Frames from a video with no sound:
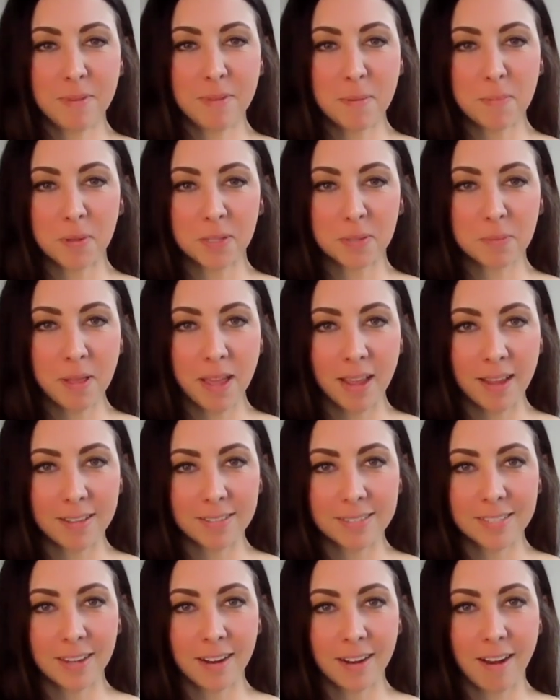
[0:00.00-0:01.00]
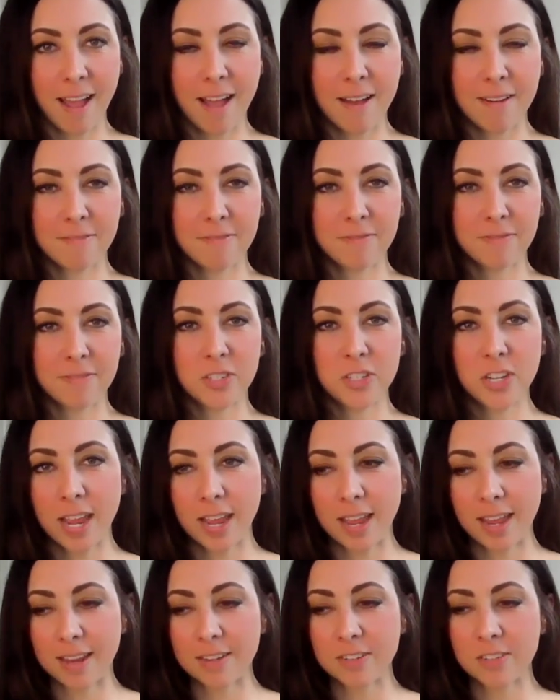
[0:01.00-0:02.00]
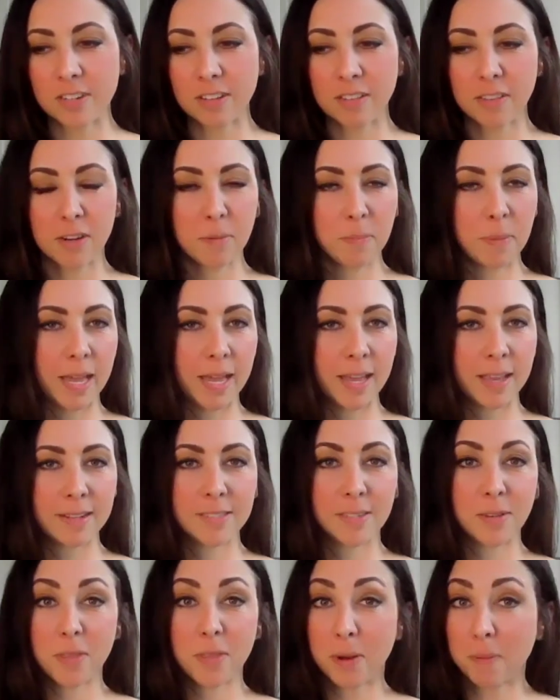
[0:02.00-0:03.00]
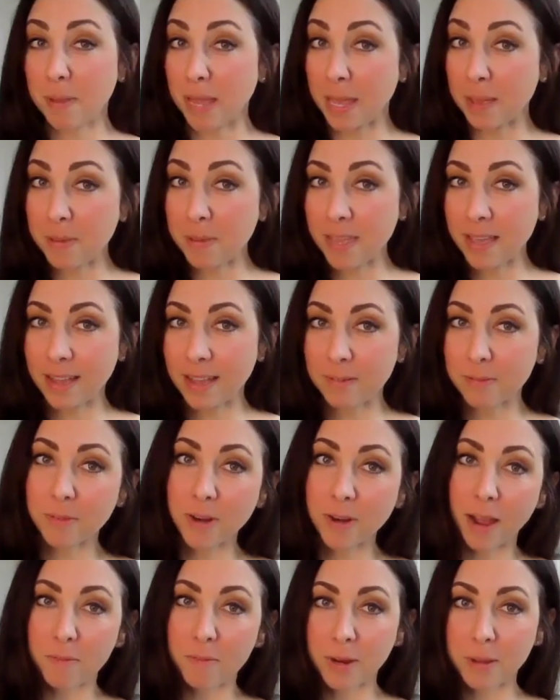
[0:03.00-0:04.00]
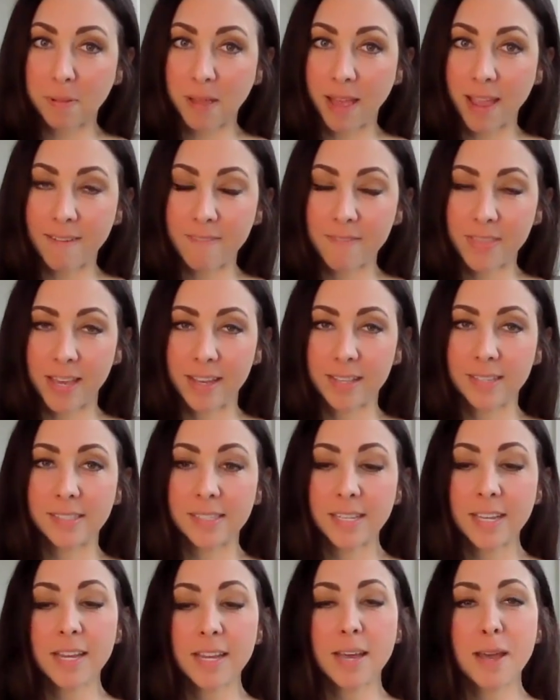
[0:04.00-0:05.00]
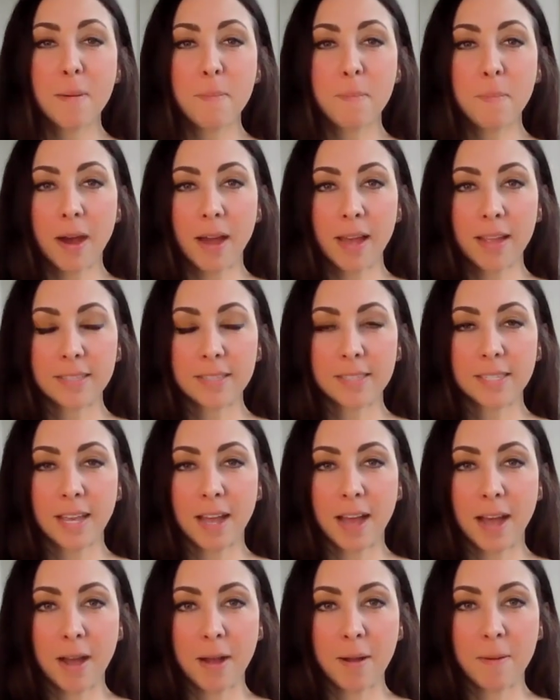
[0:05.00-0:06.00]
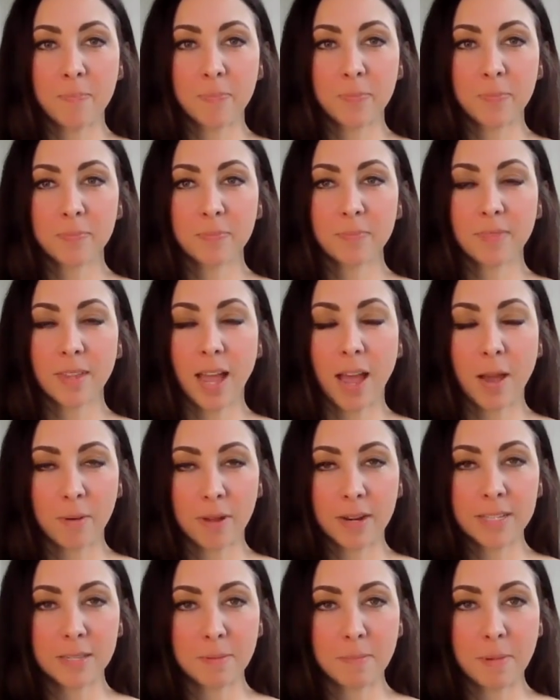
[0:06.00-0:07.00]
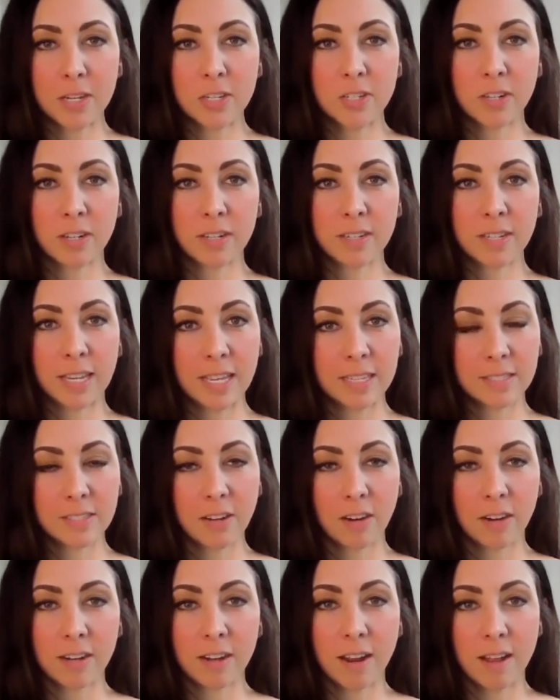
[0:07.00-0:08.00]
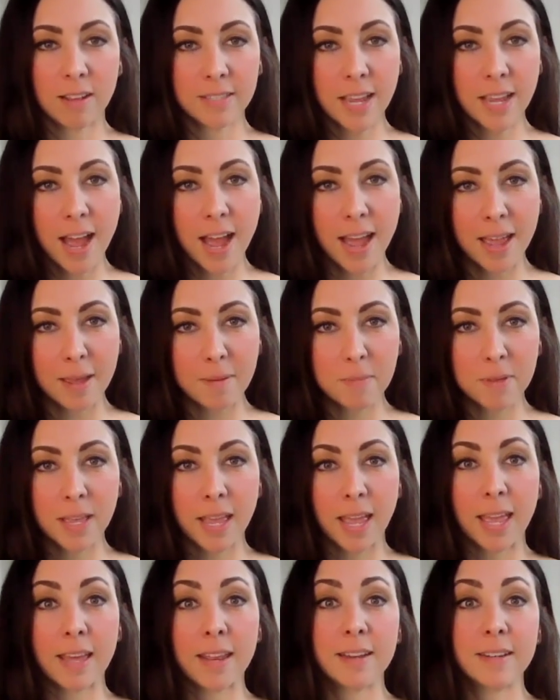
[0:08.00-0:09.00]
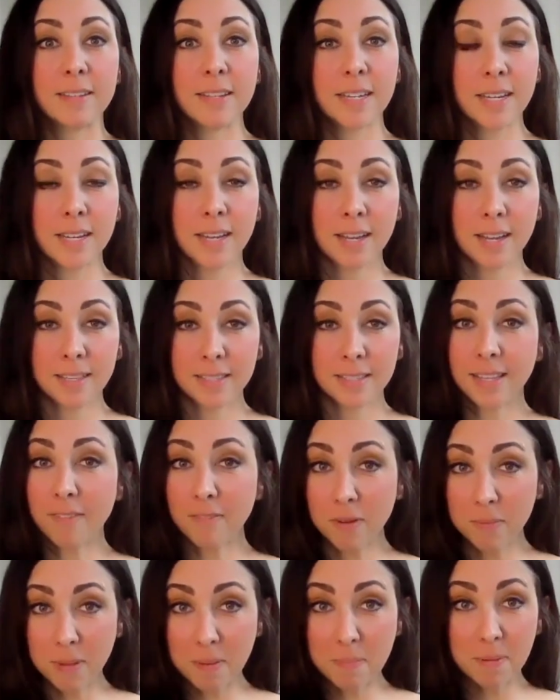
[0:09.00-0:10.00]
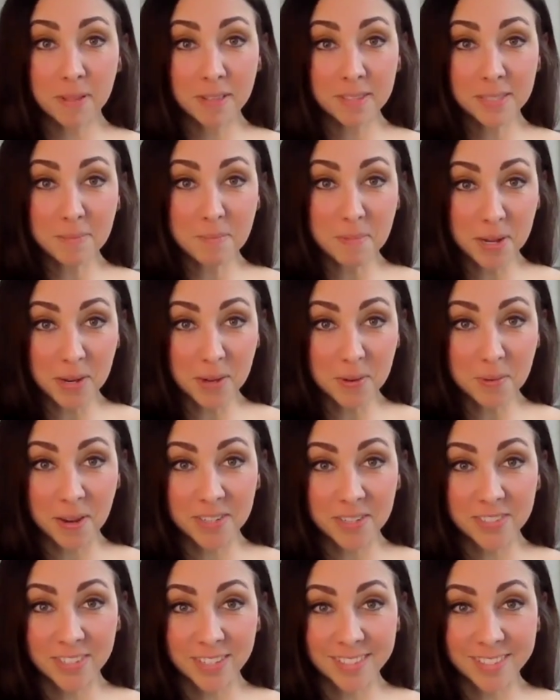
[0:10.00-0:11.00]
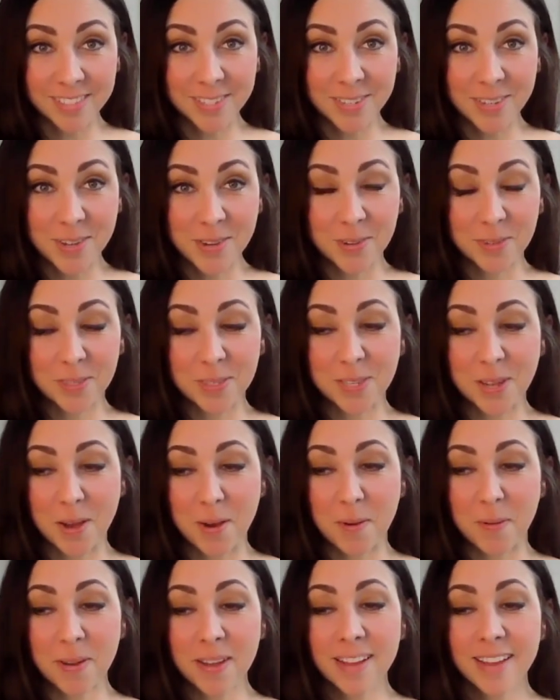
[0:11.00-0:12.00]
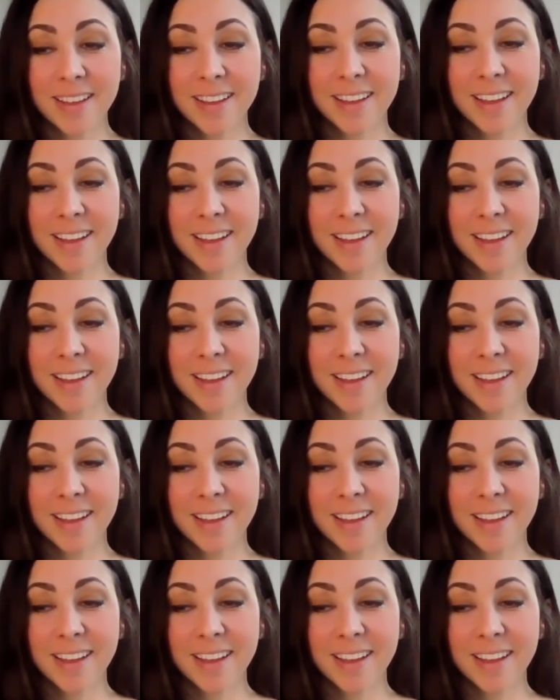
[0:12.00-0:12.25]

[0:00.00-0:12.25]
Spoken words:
people's plans have changed a little bit, so there may be a replay of this, but I wanted to make sure to get started on time, and several people submitted questions too. So